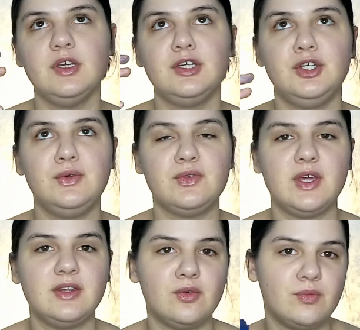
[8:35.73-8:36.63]

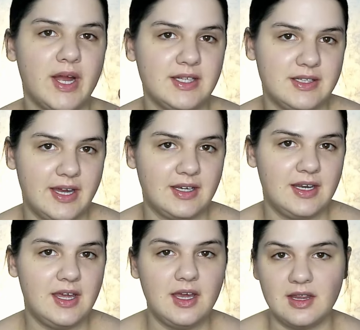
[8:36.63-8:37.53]
using the right
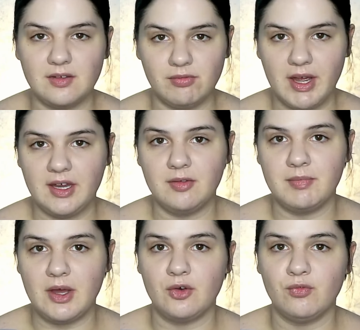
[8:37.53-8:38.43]
technique and the right
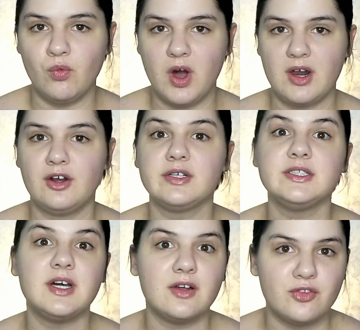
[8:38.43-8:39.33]
amount of water
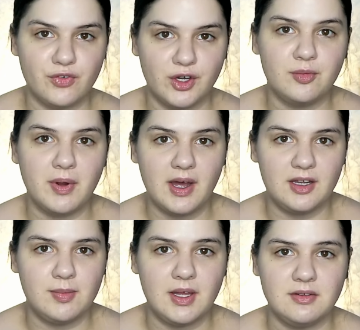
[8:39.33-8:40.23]
does for your
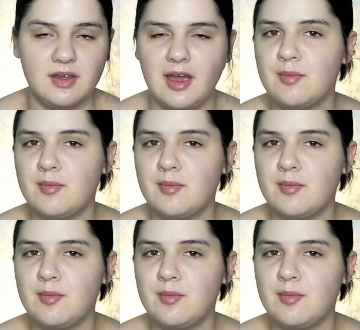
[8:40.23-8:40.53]
body painting.